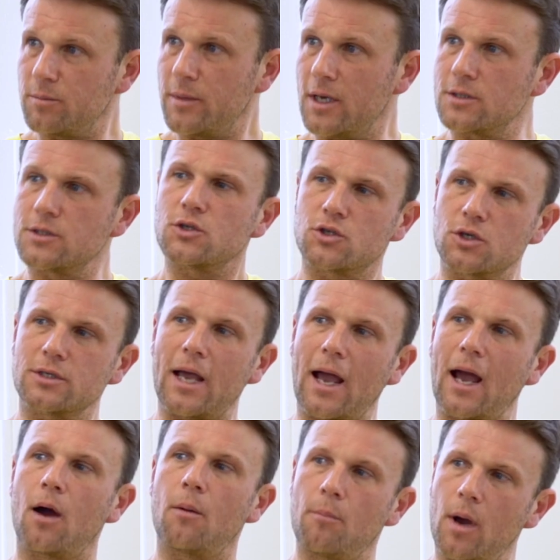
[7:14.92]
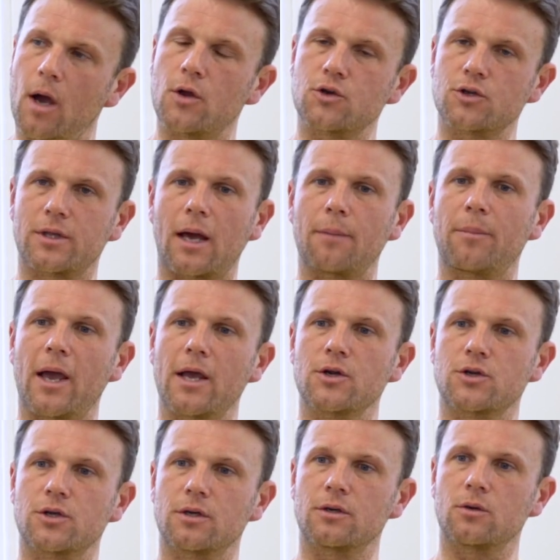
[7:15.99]
and means, it's just how much that
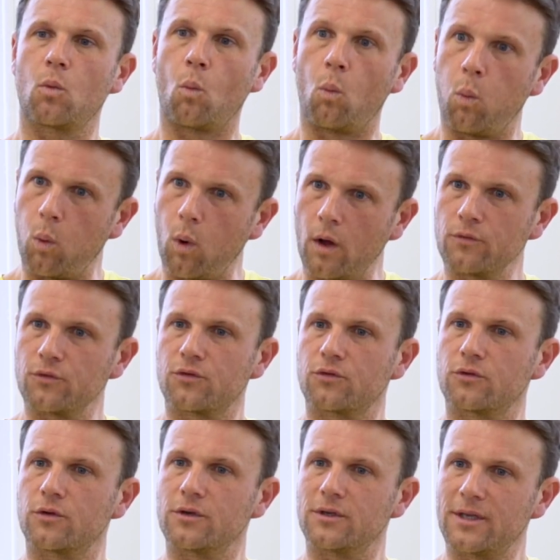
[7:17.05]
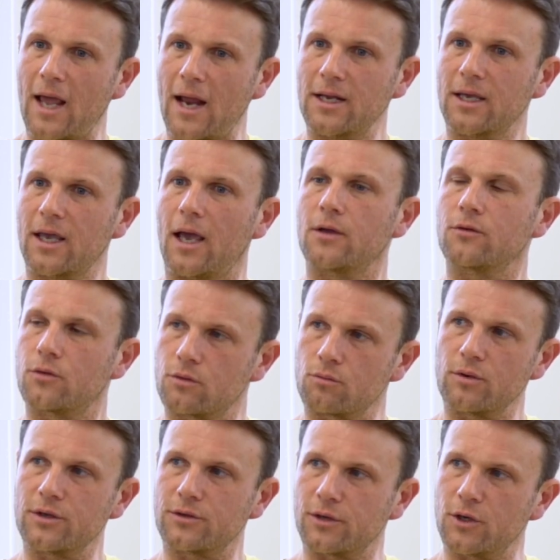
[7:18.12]
patient wants to dedicate to the
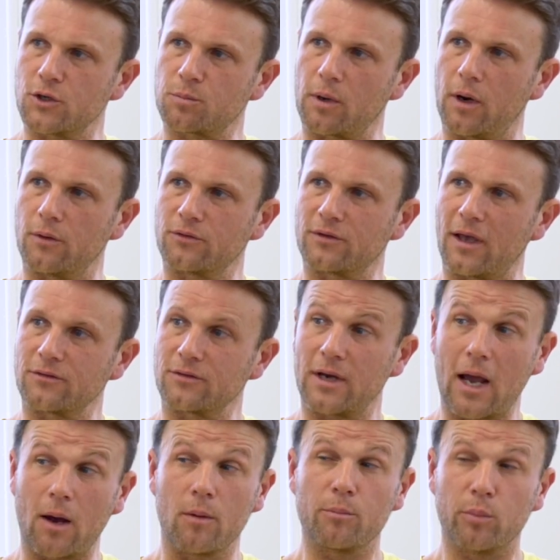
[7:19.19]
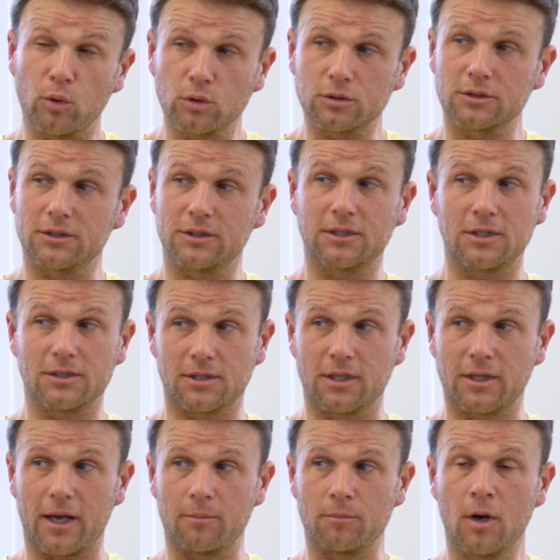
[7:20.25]
research process and how important it is to
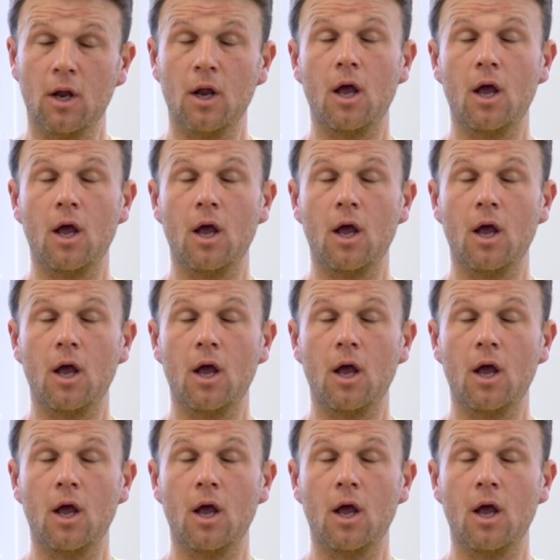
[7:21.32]
them.